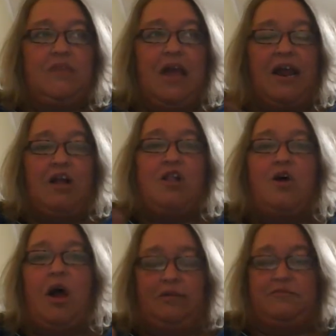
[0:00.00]
and I
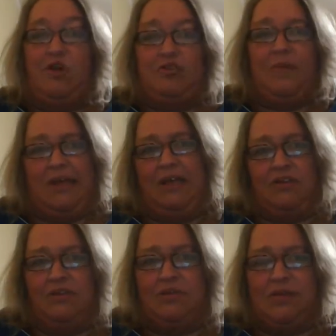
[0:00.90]
closed my
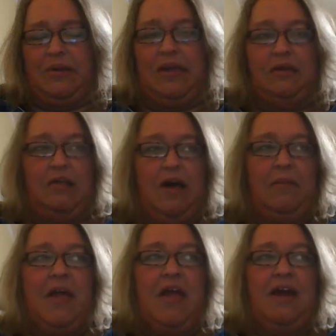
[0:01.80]
Kindle. It was on my Kindle
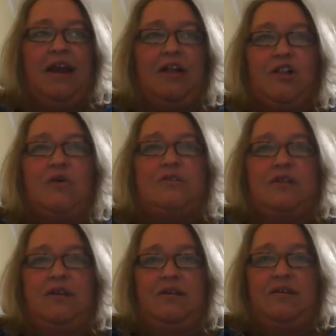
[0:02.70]
app, and I closed
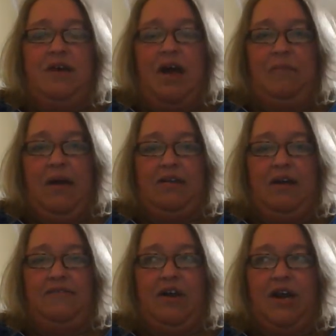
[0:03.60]
the iPad
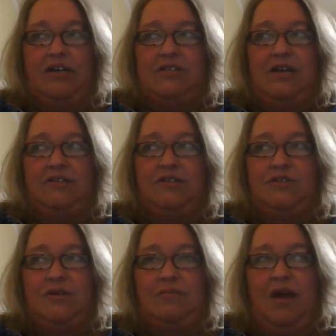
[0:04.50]
cover and I just kind of
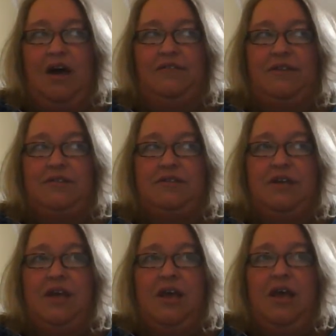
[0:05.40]
looked around my office,
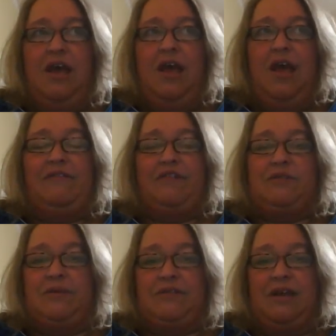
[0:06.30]
and for a
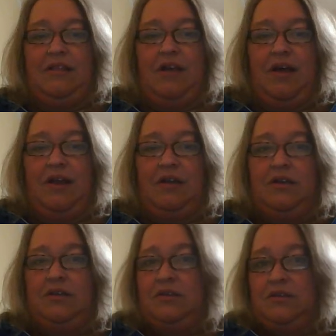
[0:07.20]
split second thought,
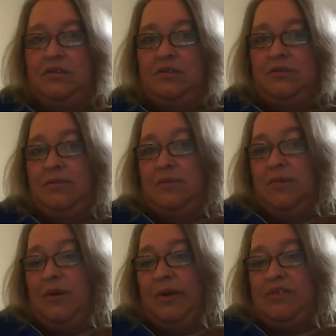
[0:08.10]

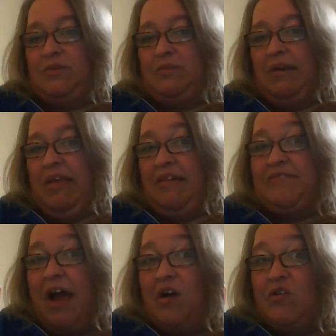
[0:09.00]
what do I do with my
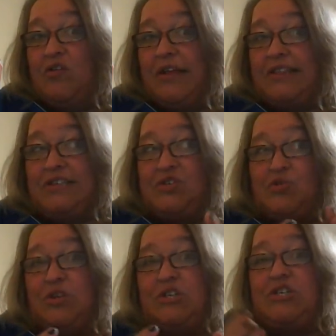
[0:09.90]
life now? Like, this
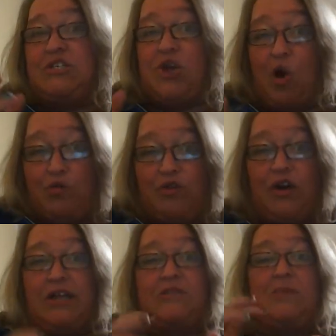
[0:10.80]
trilogy is
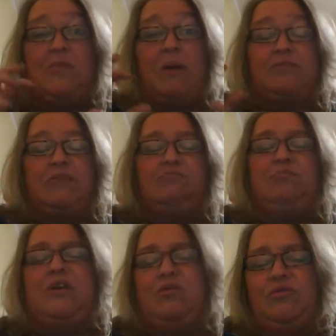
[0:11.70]
over. It's been wrapped up
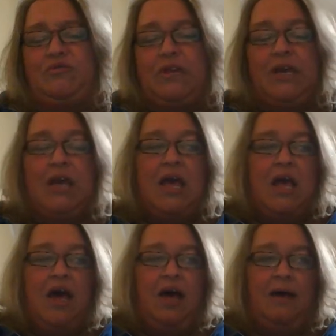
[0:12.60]
beautifully.
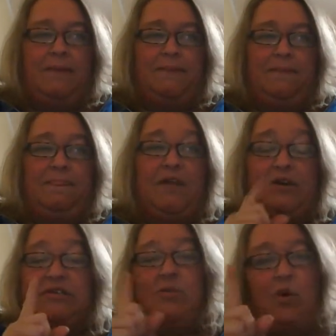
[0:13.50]

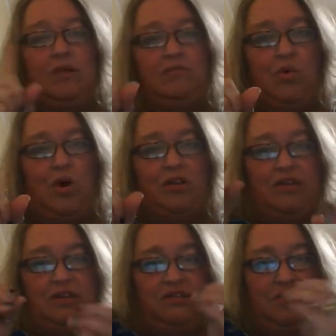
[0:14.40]
There is one more
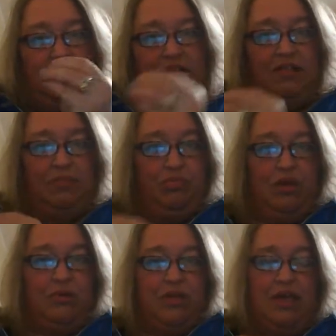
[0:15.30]
little novella
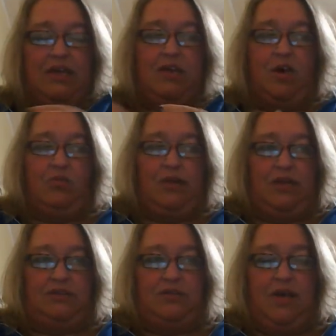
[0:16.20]
prequel I can go
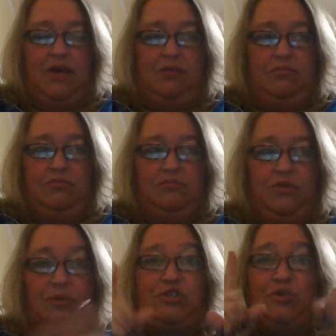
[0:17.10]
read.
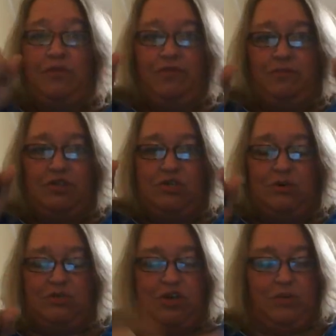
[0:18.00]
There were two of them that she
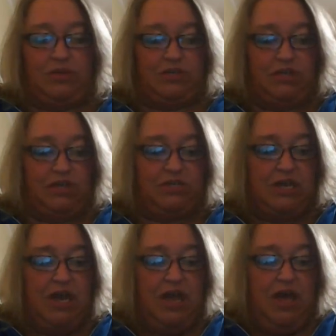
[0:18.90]
wrote to go with the series,
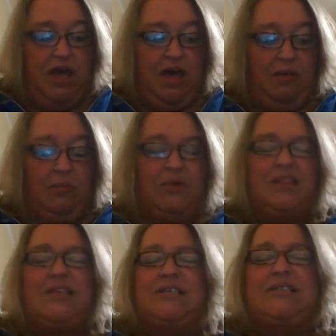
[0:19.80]

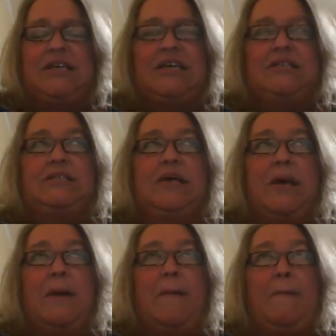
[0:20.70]
but this is
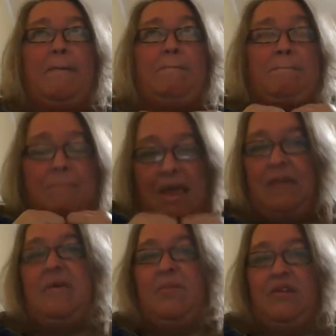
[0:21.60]

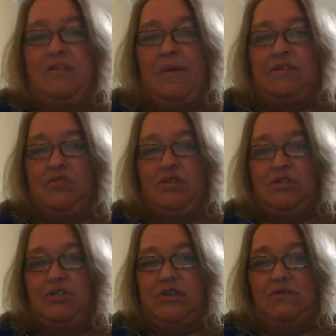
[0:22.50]
maybe one of the best
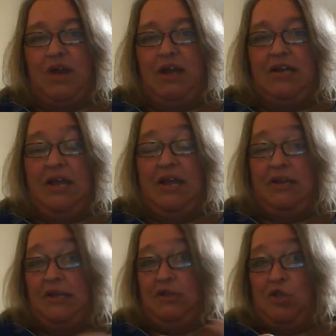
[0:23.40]
trilogies I've read
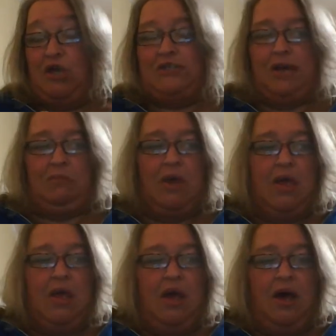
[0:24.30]
in a long time.
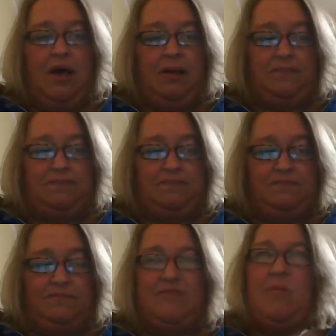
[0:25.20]

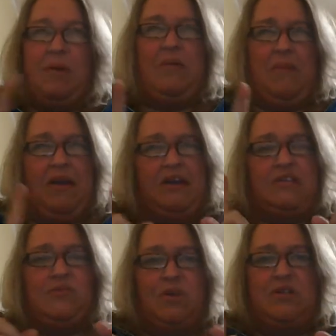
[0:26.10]
No, maybe about it.
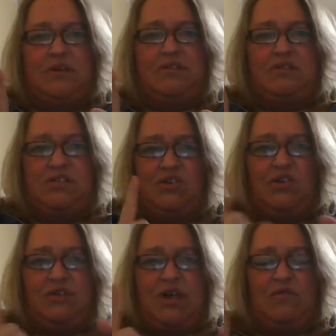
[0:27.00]
It's one of the best
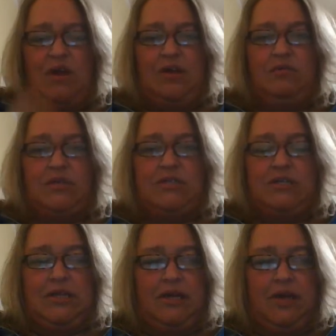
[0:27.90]
series I've read
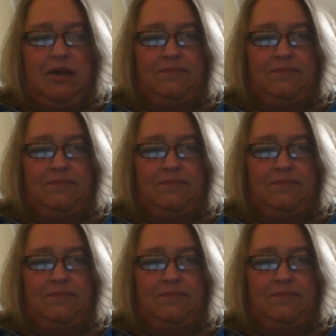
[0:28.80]
recently.